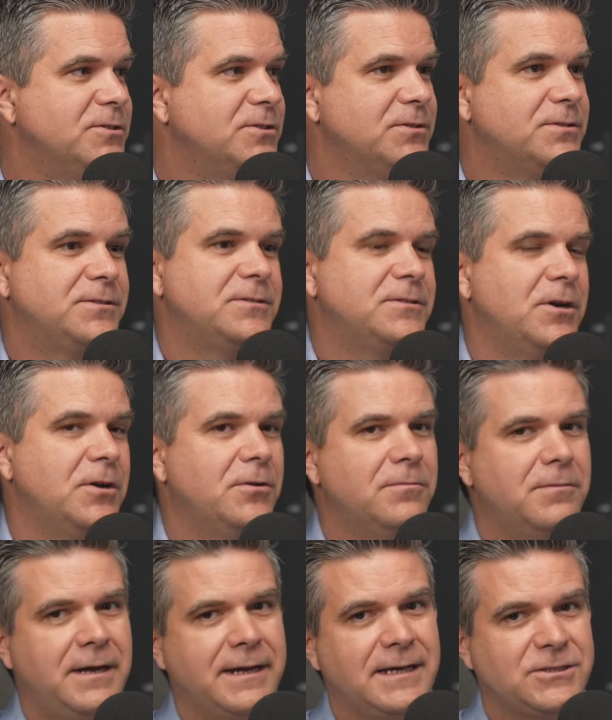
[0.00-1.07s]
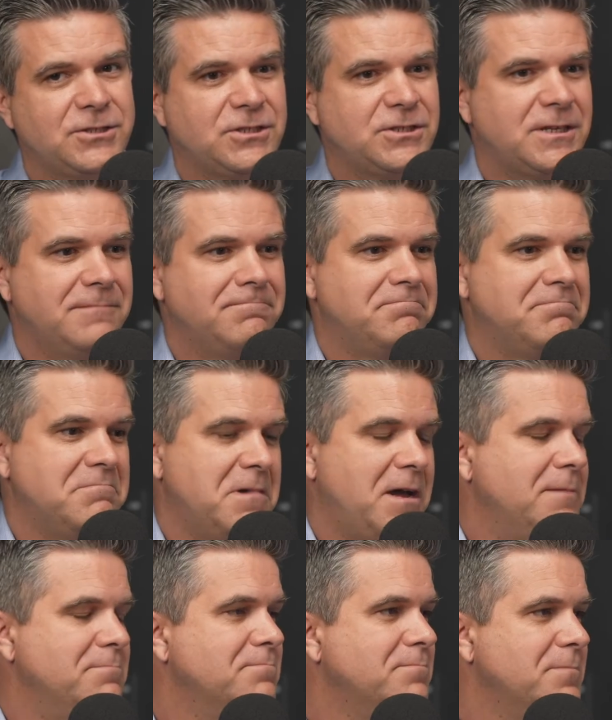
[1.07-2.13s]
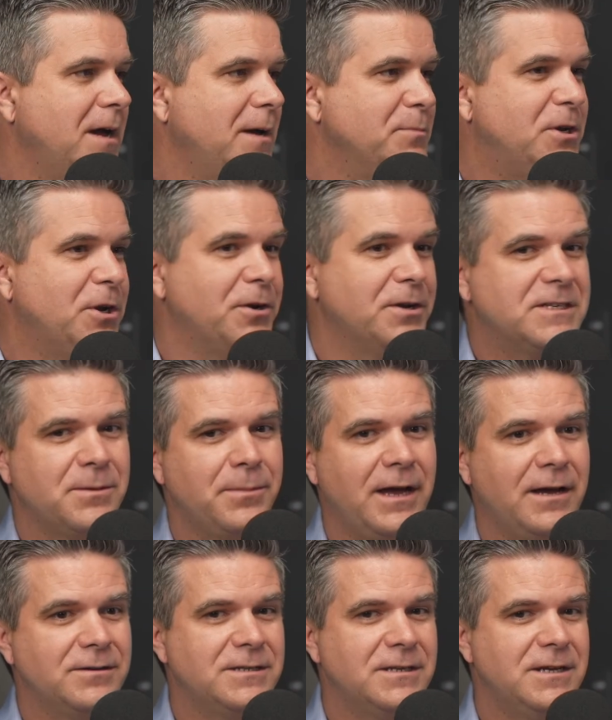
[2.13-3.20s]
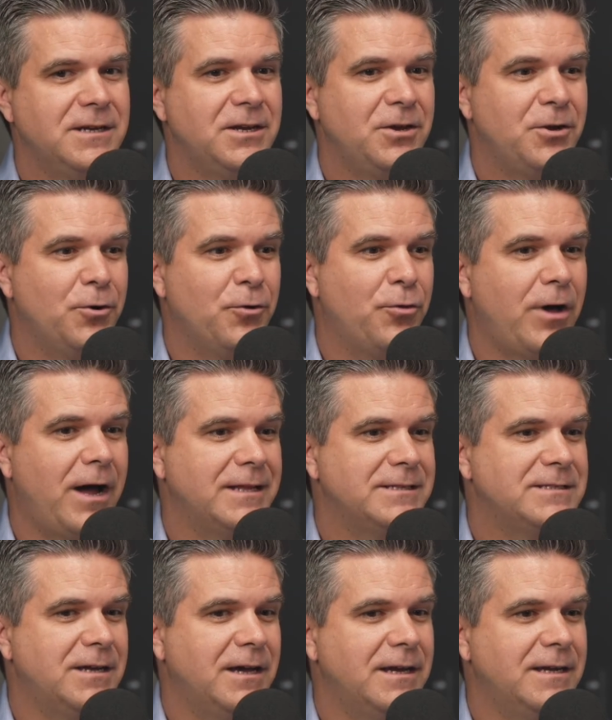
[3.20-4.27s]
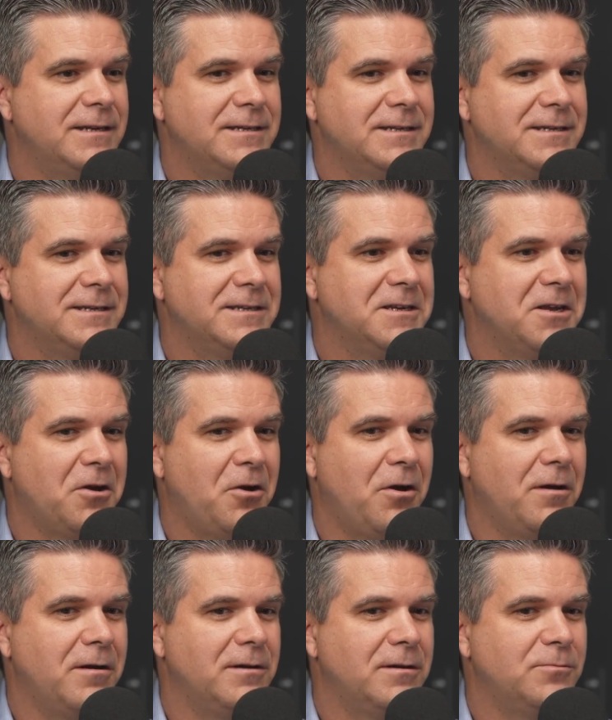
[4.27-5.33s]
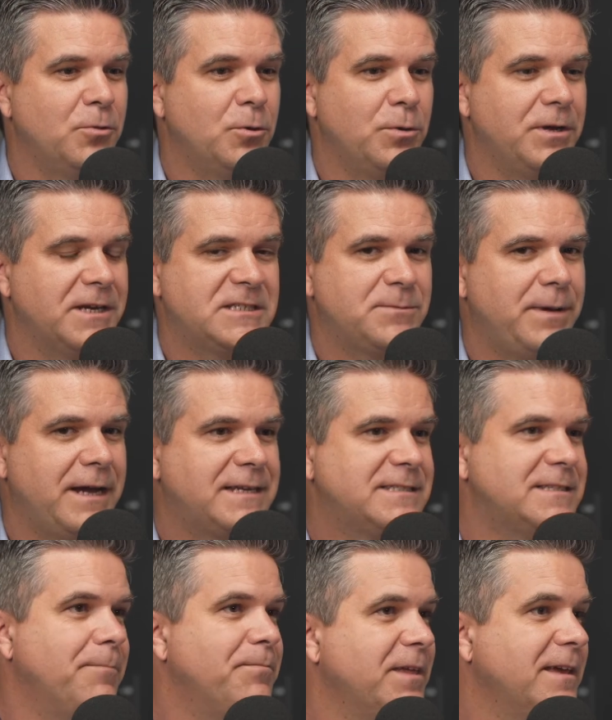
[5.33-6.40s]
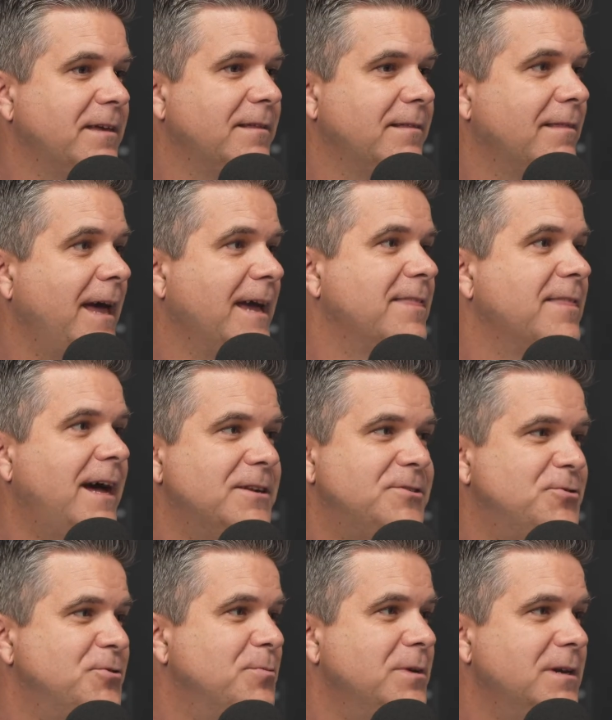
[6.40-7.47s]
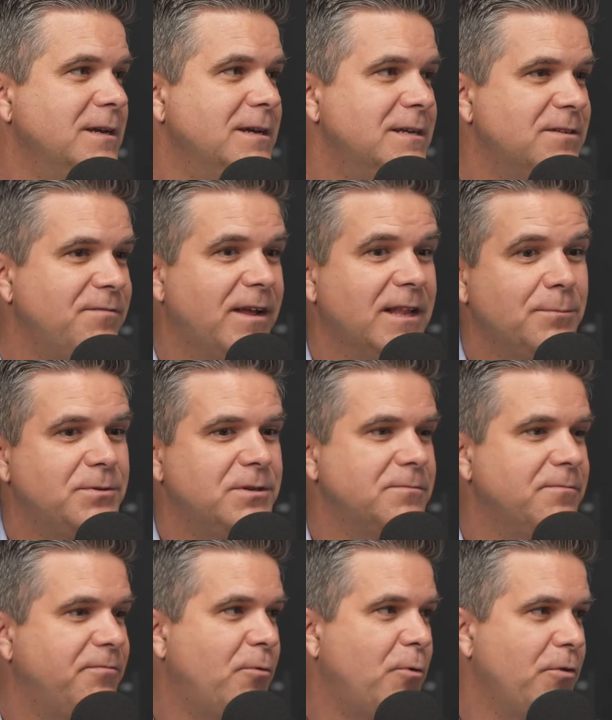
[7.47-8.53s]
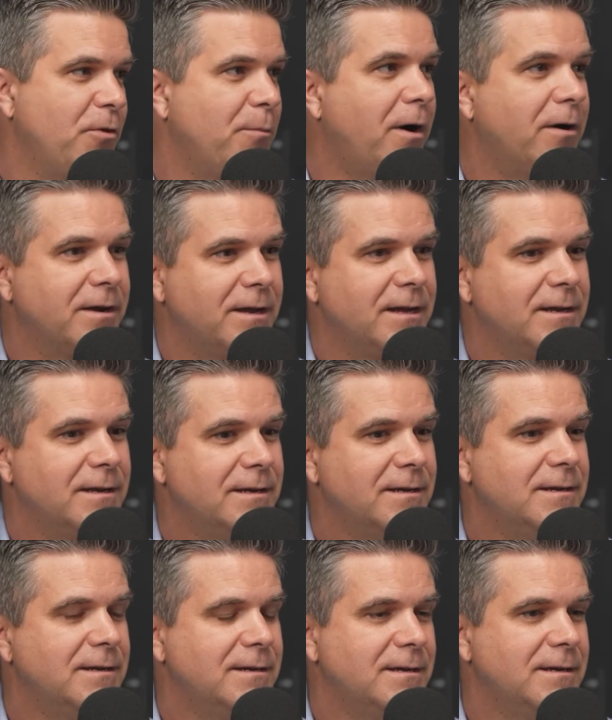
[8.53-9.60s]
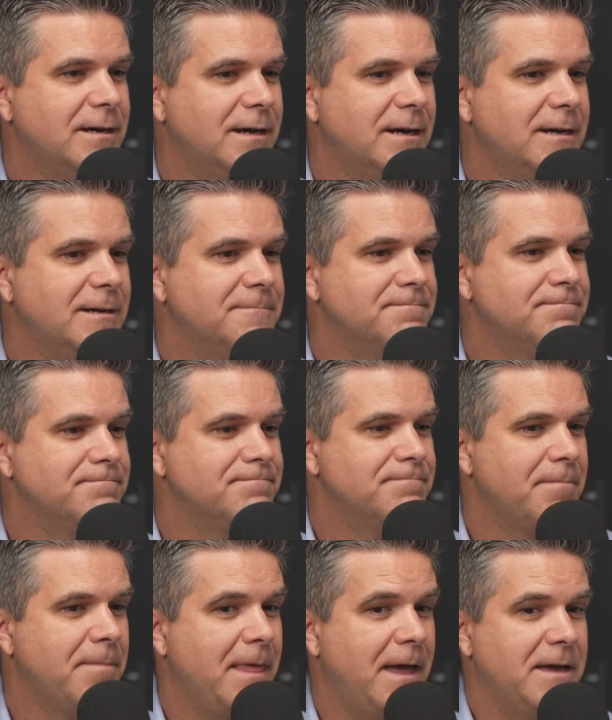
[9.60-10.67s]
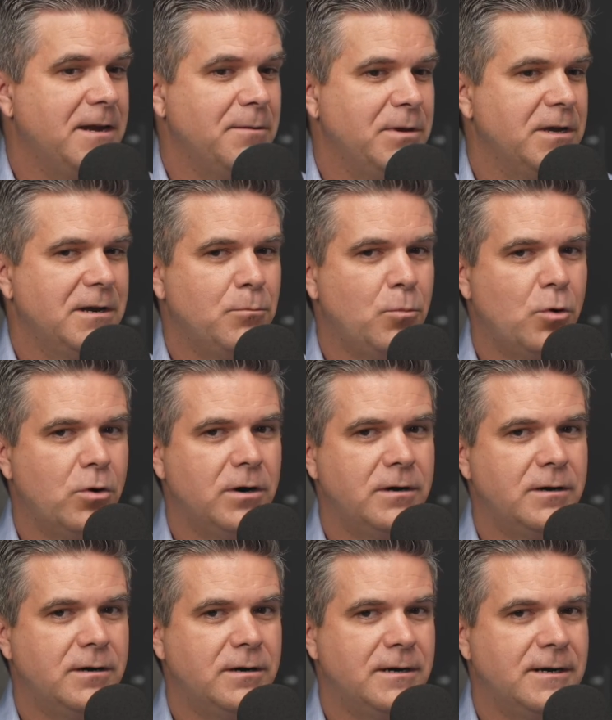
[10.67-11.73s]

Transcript: So I guess just I'm curious about your thoughts on, would we expect something like that to be developed and for the market that in a more